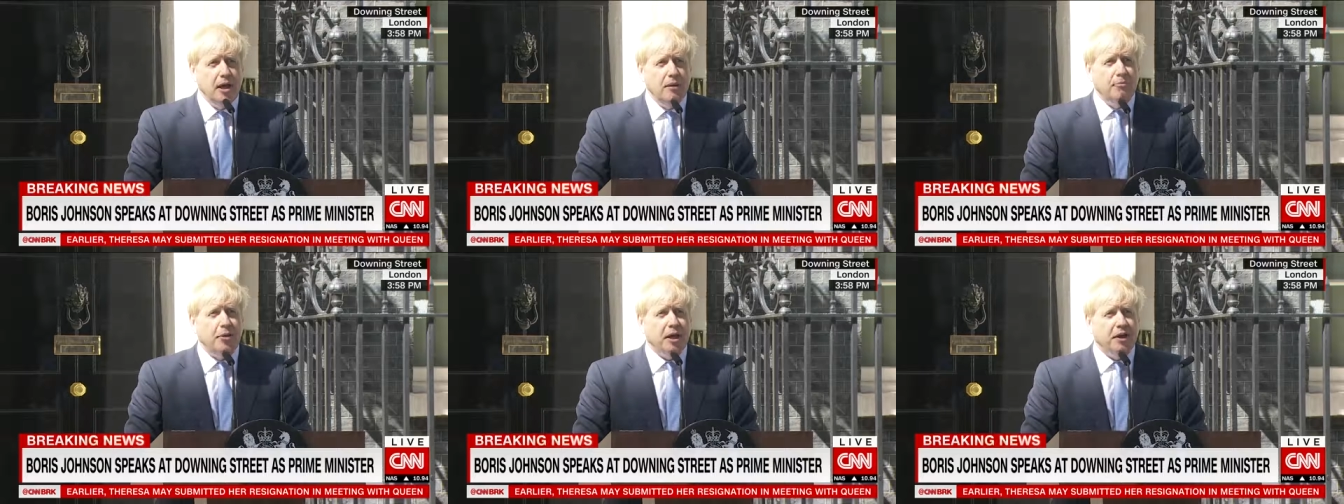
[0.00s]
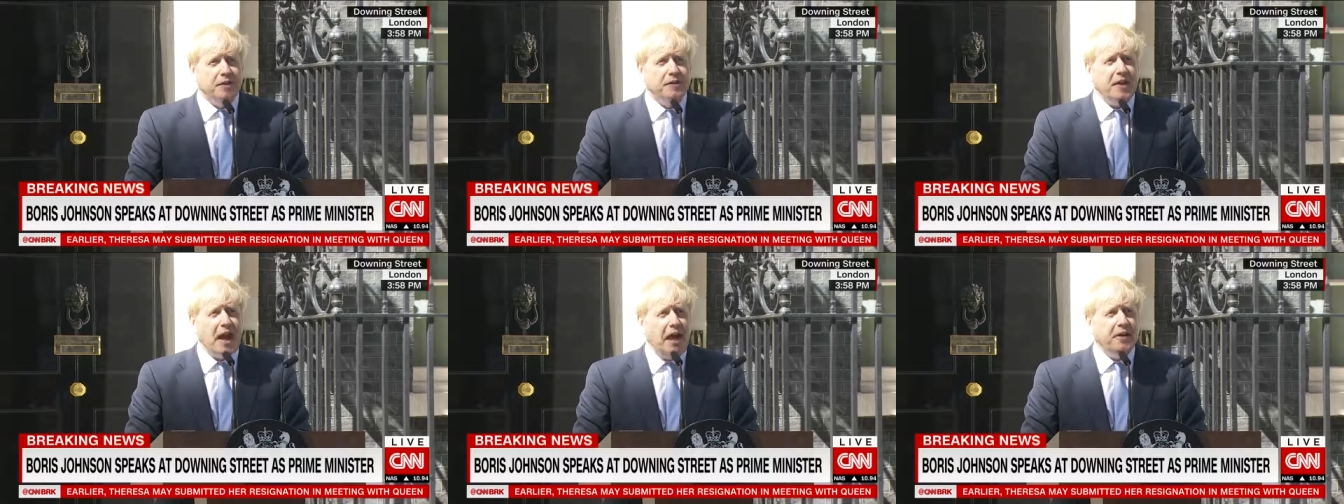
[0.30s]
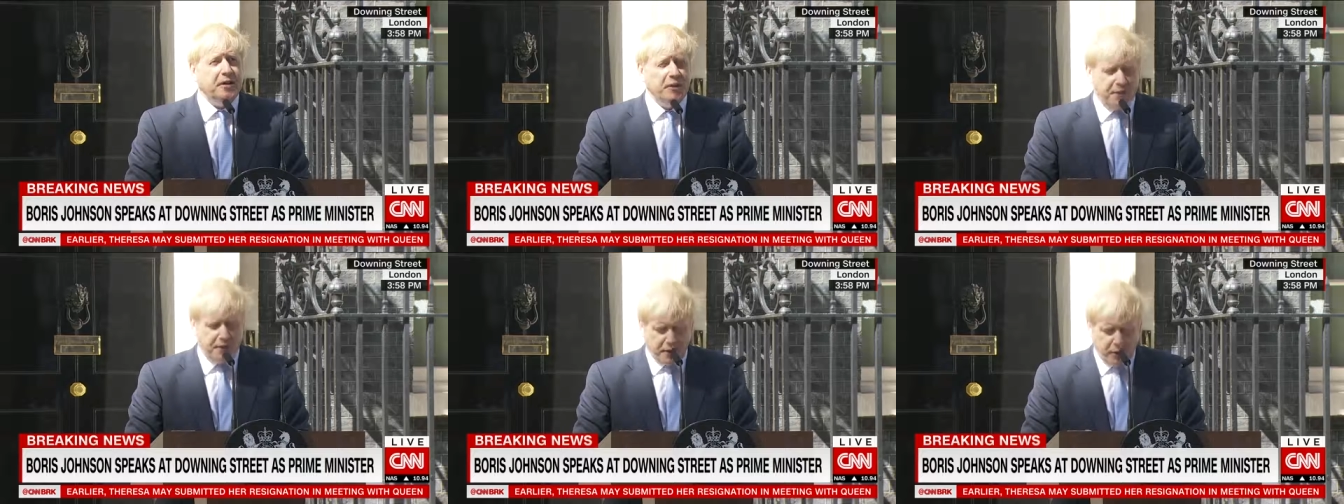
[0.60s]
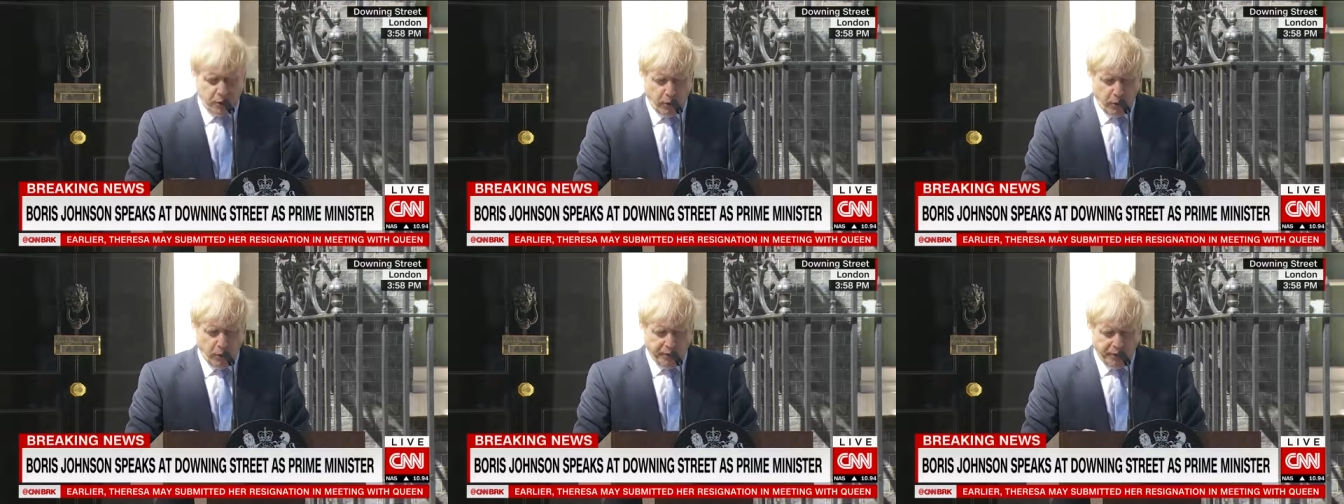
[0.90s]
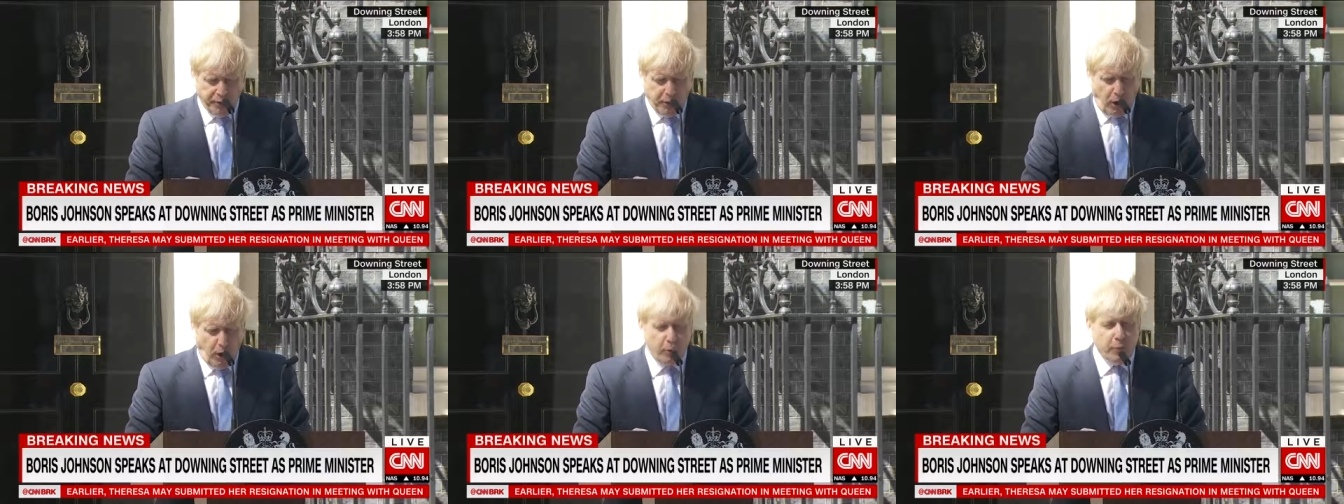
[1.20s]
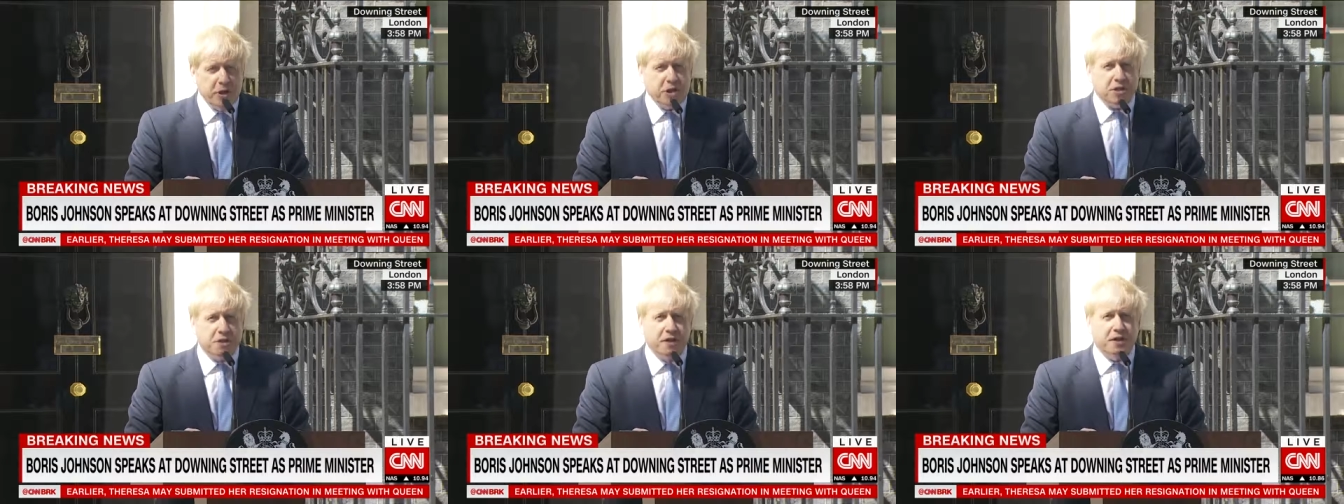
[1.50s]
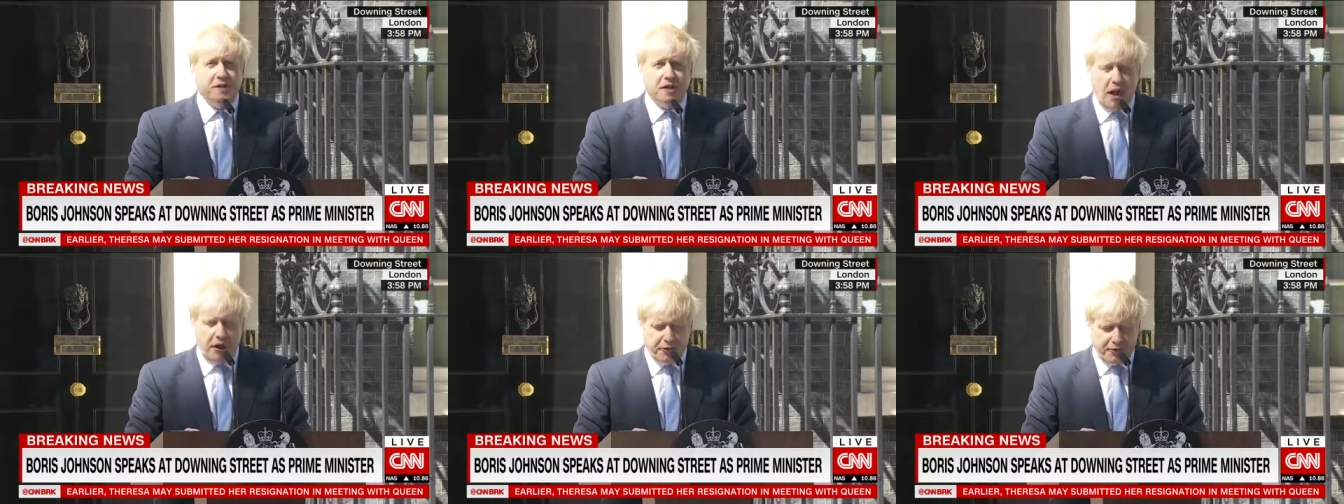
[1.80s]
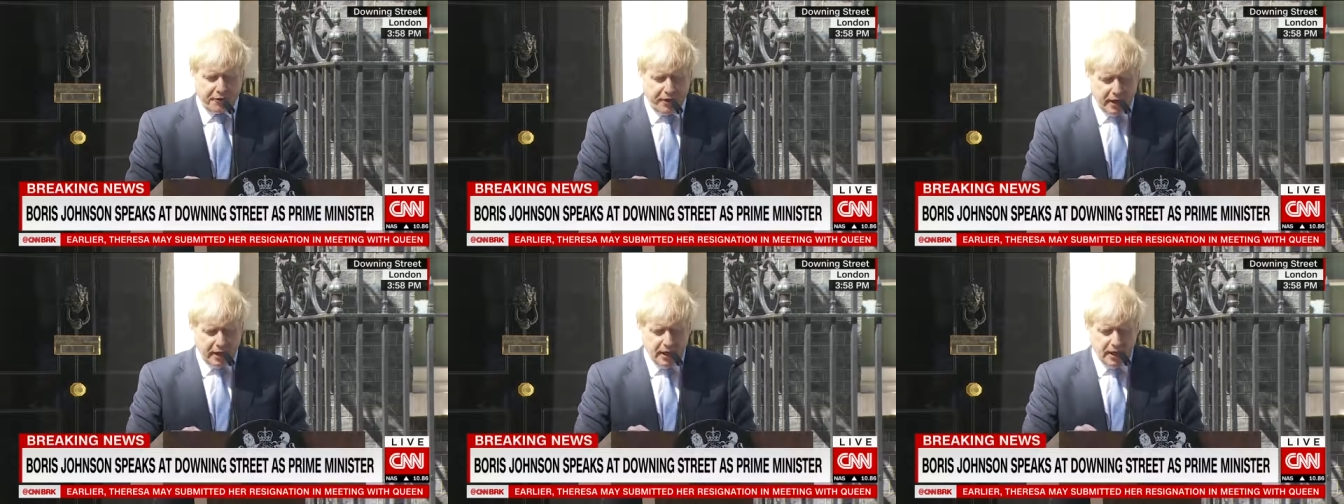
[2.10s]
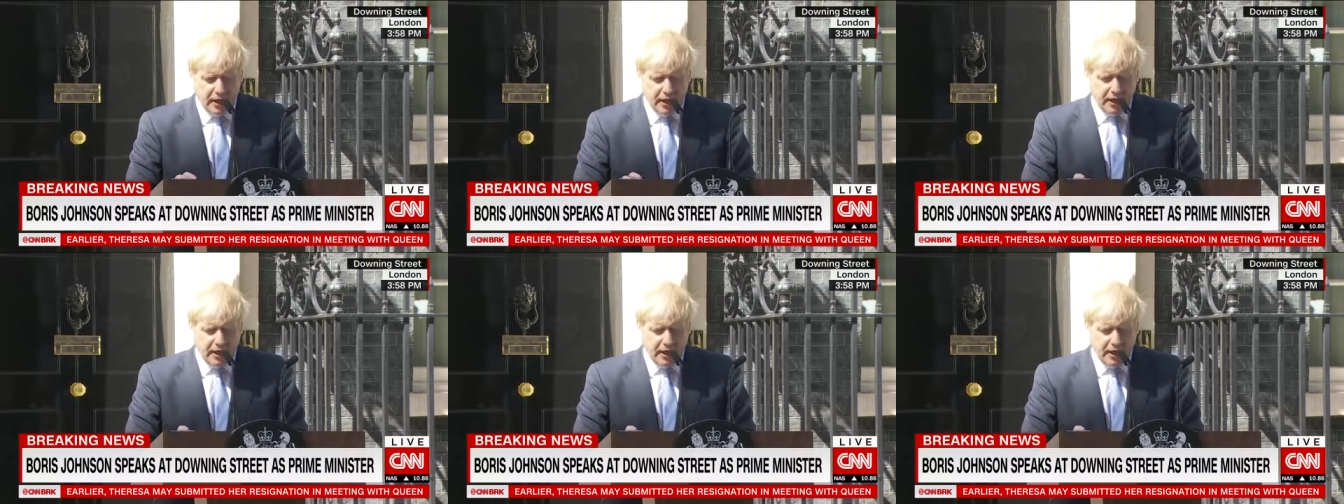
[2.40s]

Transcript: because that is the course on which this country